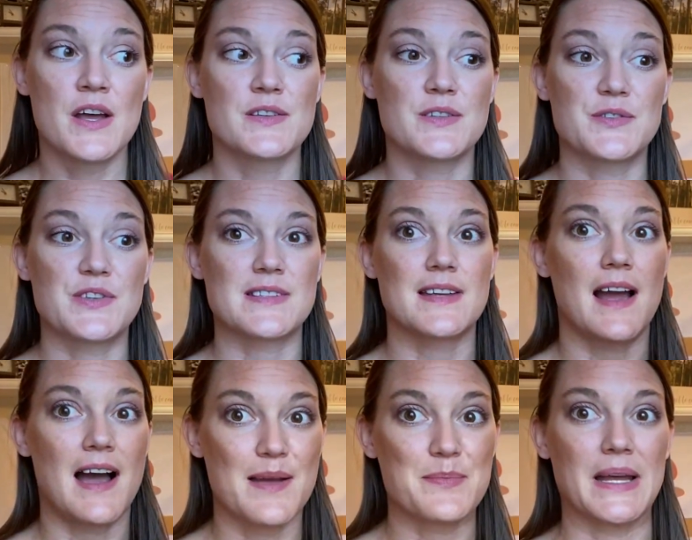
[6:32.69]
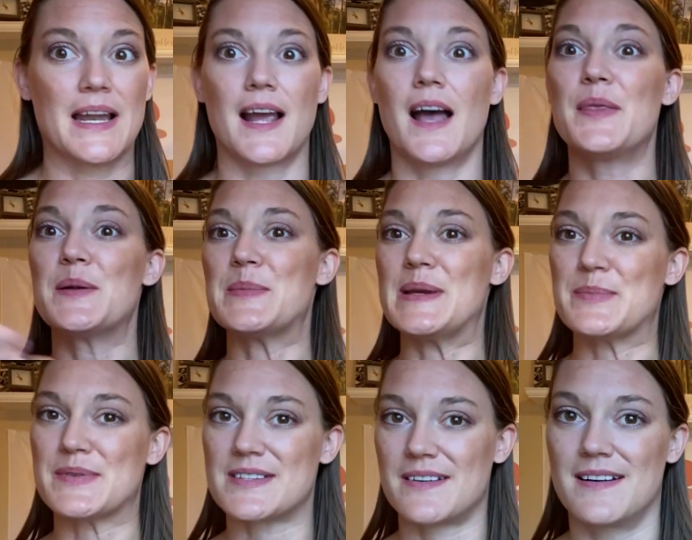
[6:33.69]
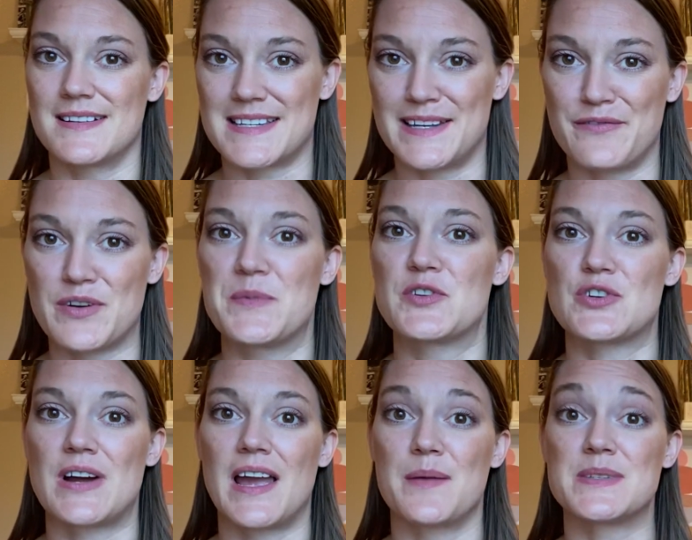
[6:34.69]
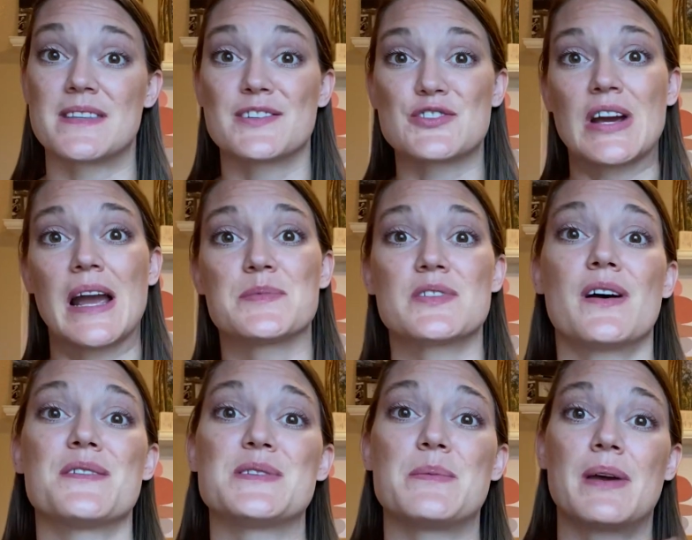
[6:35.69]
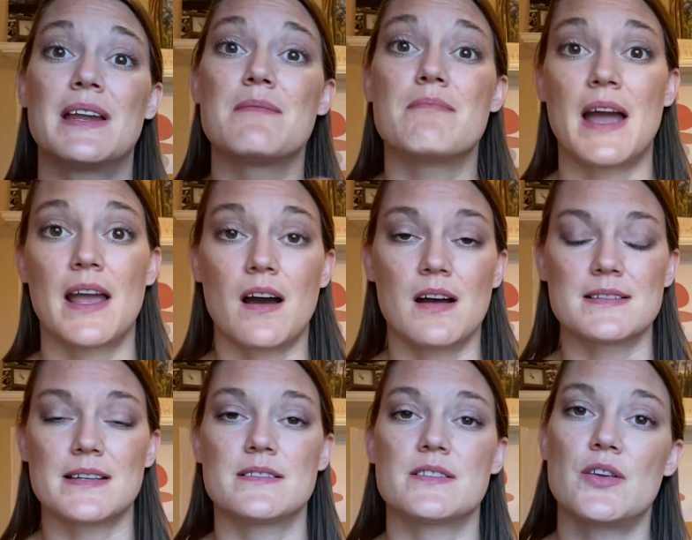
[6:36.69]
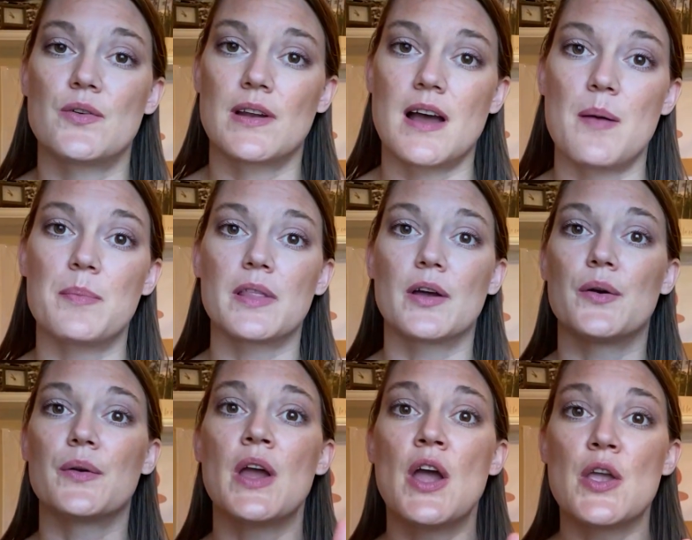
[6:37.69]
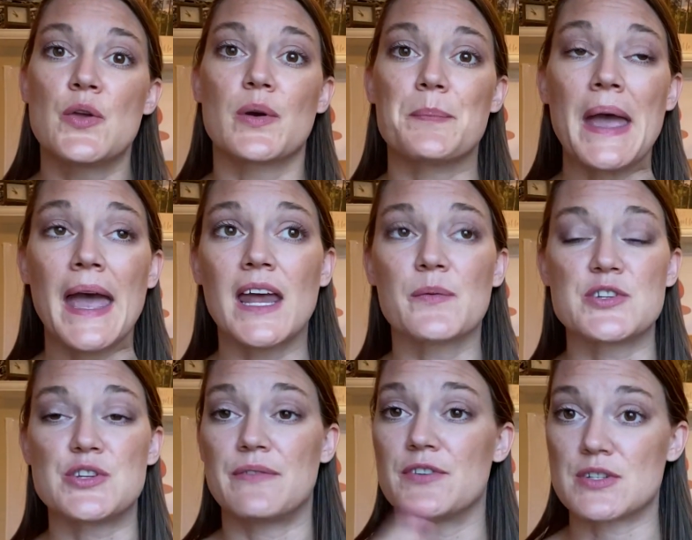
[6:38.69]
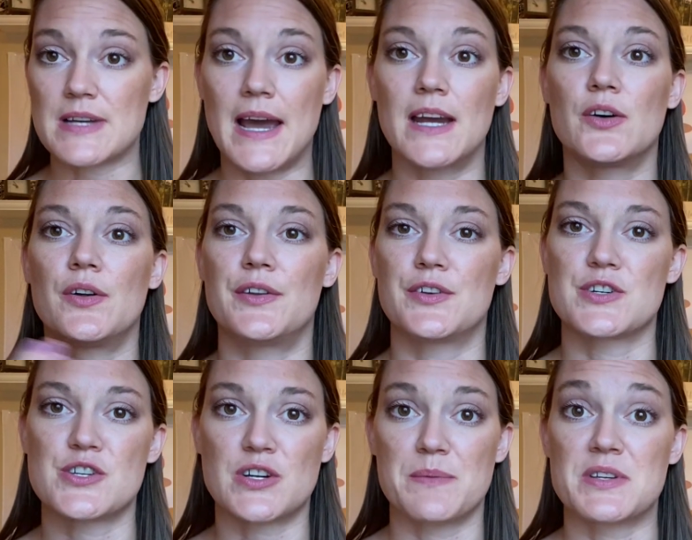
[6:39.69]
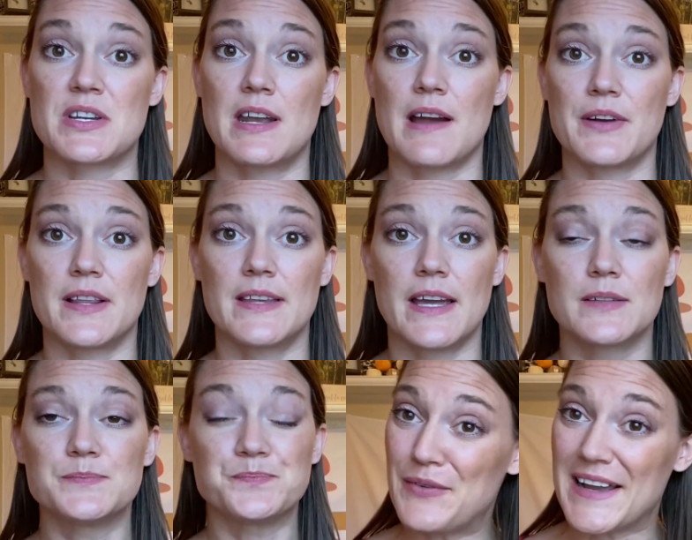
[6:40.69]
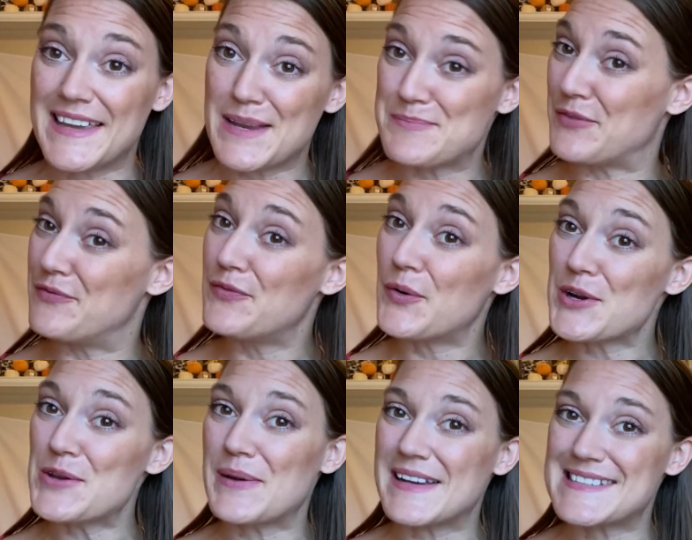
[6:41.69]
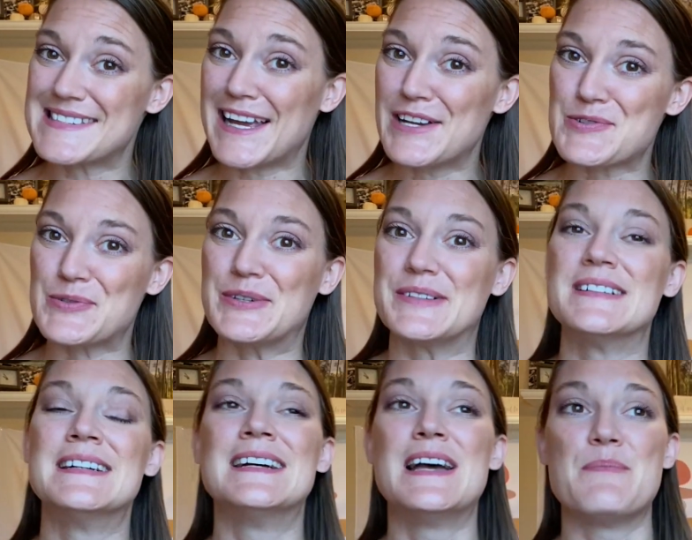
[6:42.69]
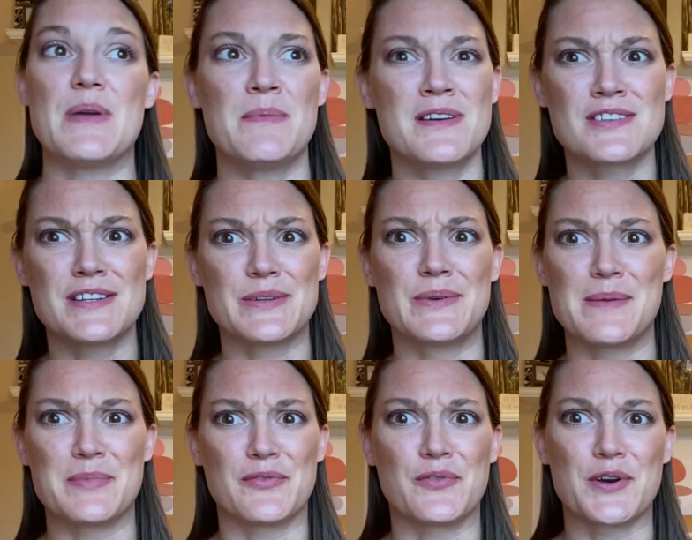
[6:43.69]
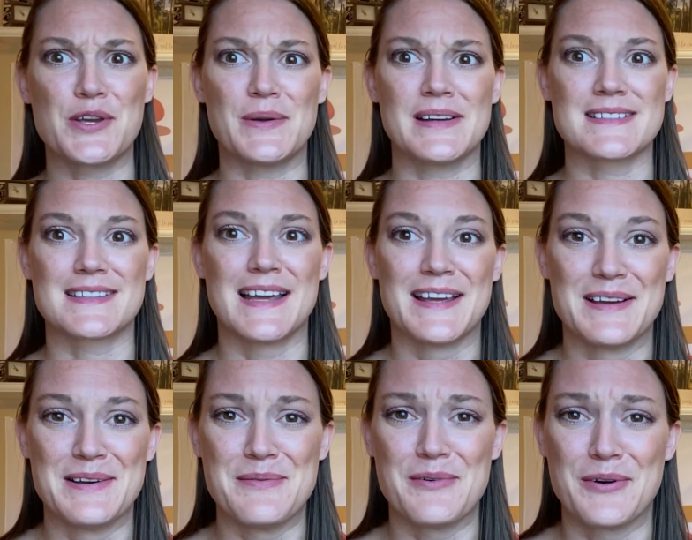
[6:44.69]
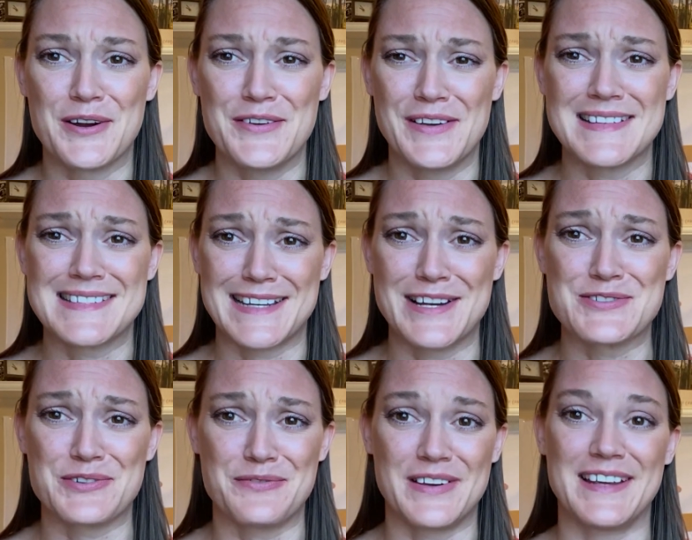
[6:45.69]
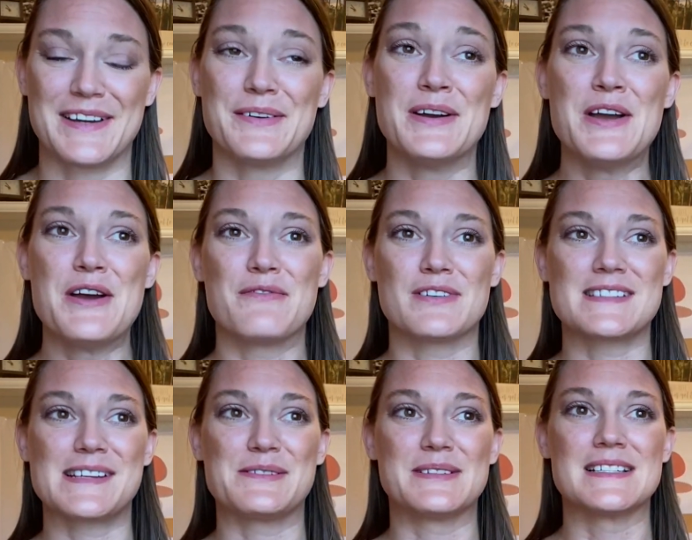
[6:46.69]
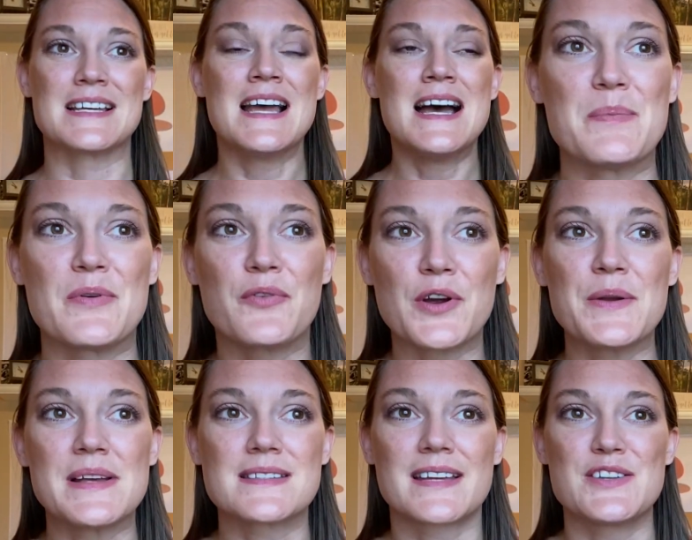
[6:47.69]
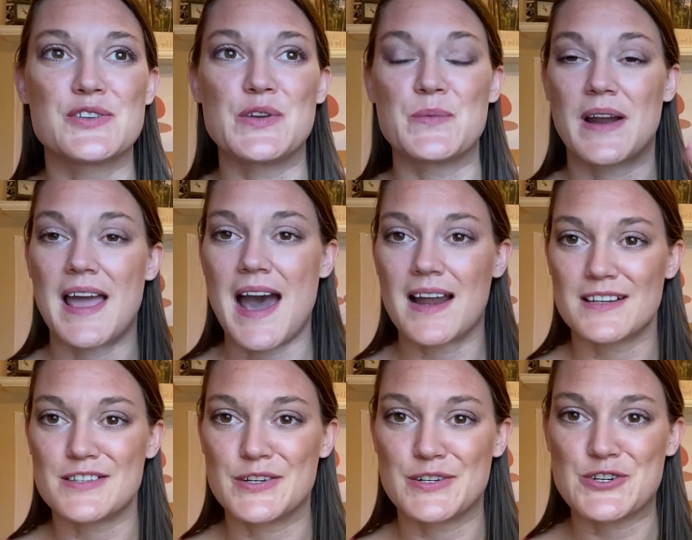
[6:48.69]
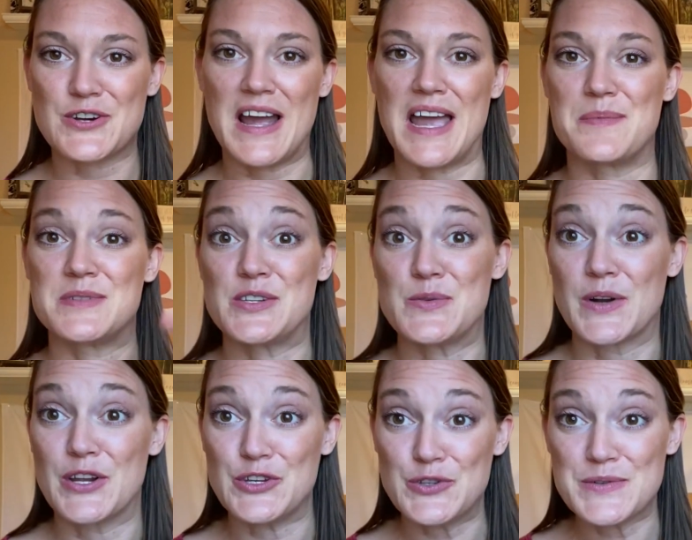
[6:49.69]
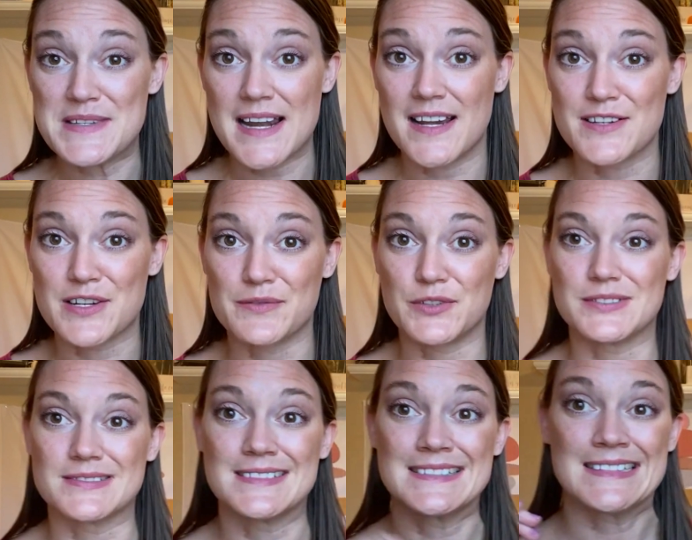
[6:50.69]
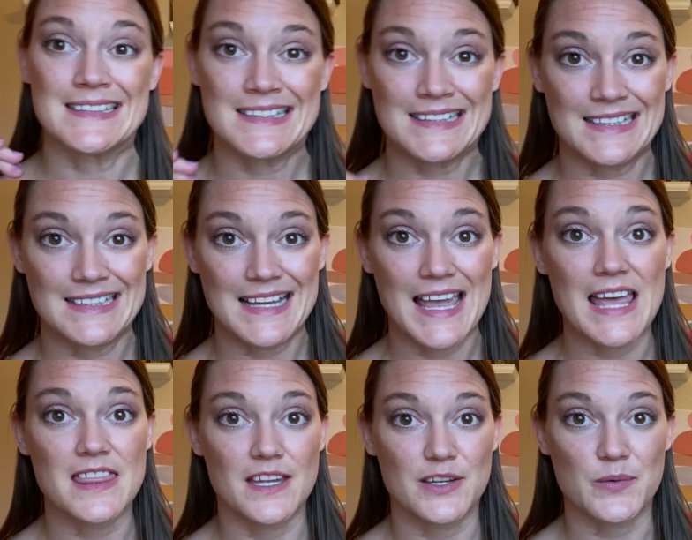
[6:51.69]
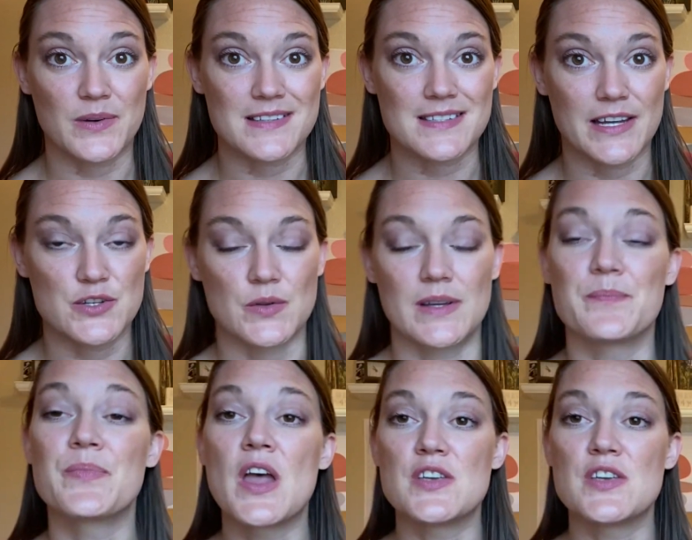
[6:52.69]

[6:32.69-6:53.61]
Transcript: So just like I'm pinning other people's content from the tribes are also pinning my content. So you can upload your pin once you have your title and your description and everything. Again, before you hit schedule, maybe I should do a before you hit schedule video for Tailwind. But before you hit schedule, you want to add it to your tribes. You want to use that interval, and then you want to schedule it.